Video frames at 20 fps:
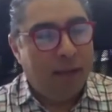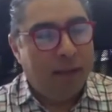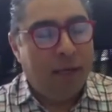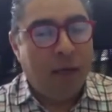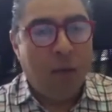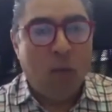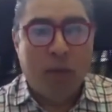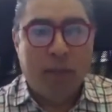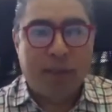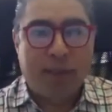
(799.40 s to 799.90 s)

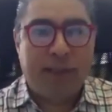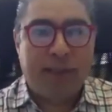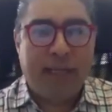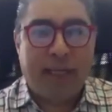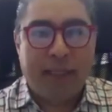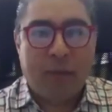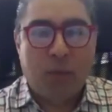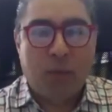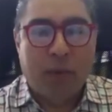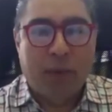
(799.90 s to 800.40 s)
they were
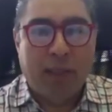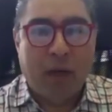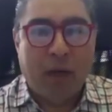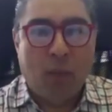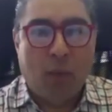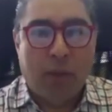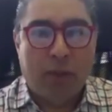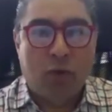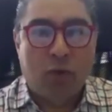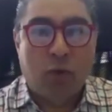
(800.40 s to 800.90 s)
sent, when they
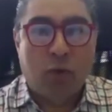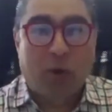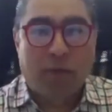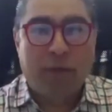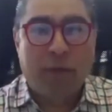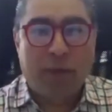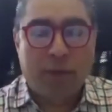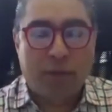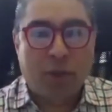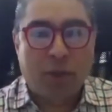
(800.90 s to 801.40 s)
were 12
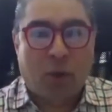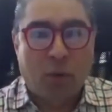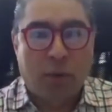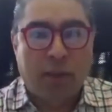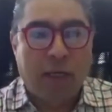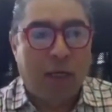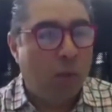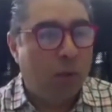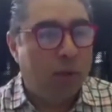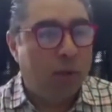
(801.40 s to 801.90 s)
years old,
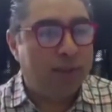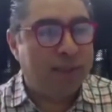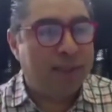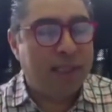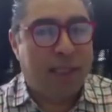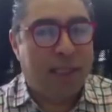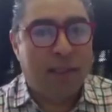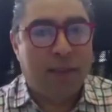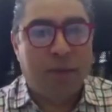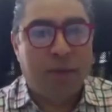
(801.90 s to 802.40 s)
they were
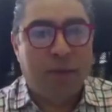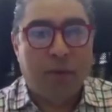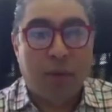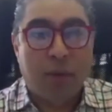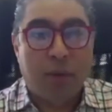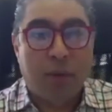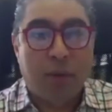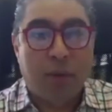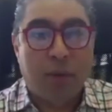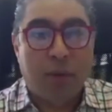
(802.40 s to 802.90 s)
sent to
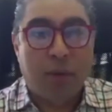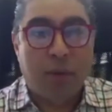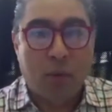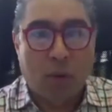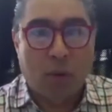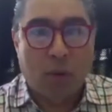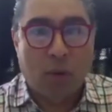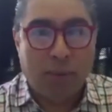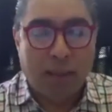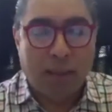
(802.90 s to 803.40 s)
Europe,
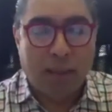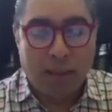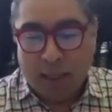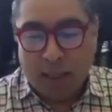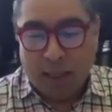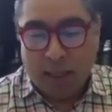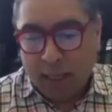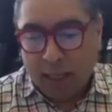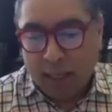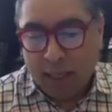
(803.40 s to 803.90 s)

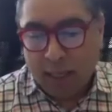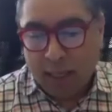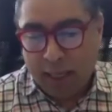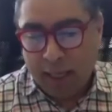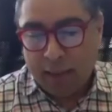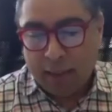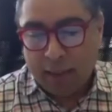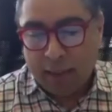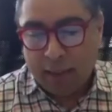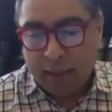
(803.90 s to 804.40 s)
and
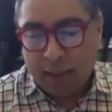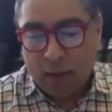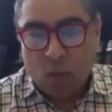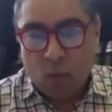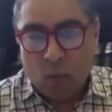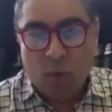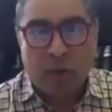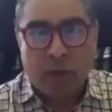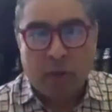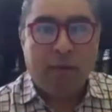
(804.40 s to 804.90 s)
with
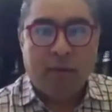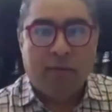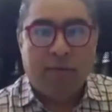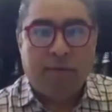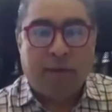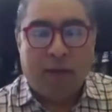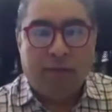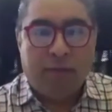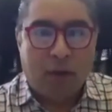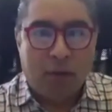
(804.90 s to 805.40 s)
only
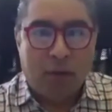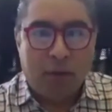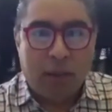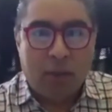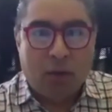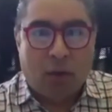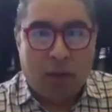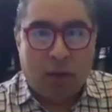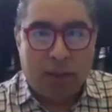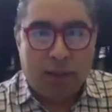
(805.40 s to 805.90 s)

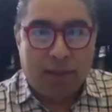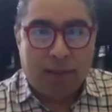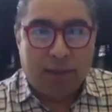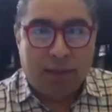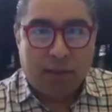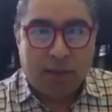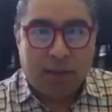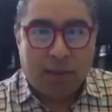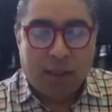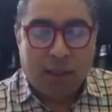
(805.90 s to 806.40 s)
$500
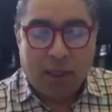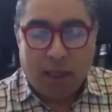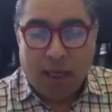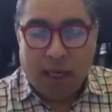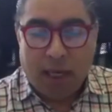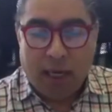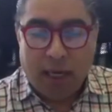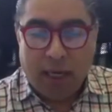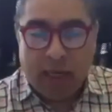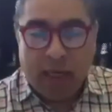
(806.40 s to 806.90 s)

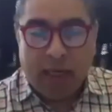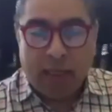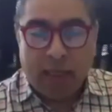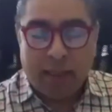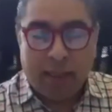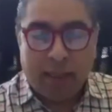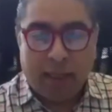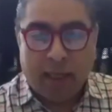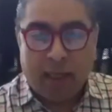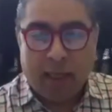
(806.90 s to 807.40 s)

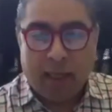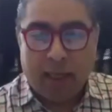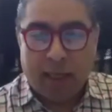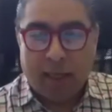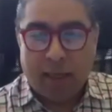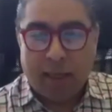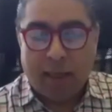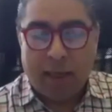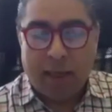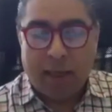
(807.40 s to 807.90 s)
and
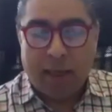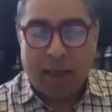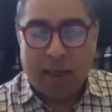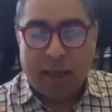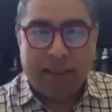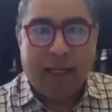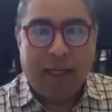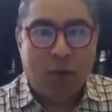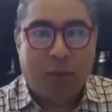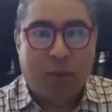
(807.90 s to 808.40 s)
a
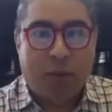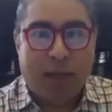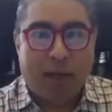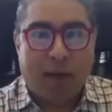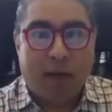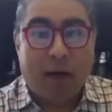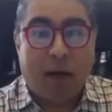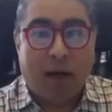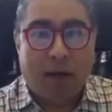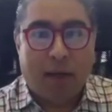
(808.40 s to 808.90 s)
ticket to buy a
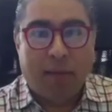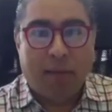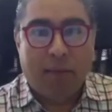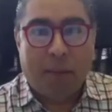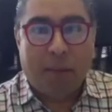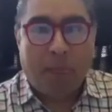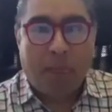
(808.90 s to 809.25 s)
car.